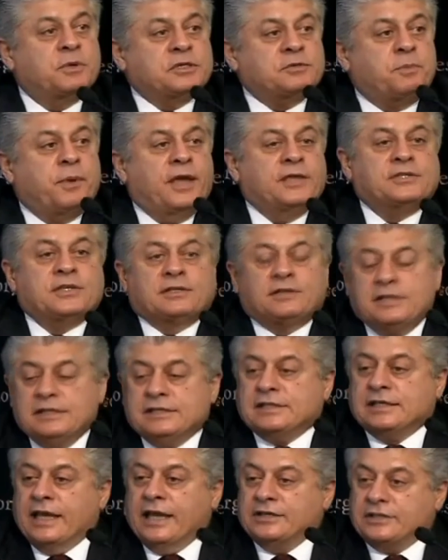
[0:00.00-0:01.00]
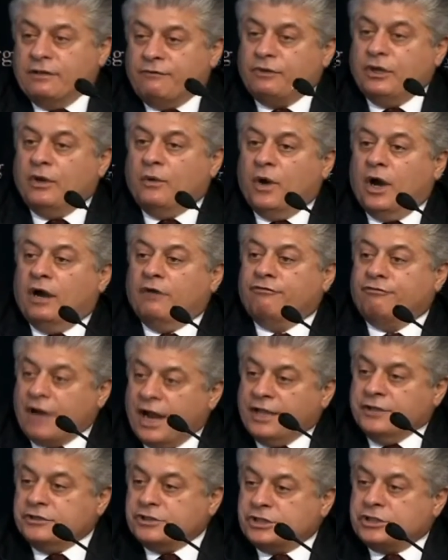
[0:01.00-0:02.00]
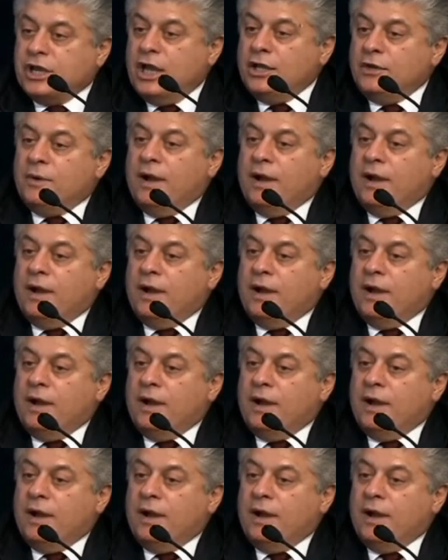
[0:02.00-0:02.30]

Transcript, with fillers: which basically says if you are French,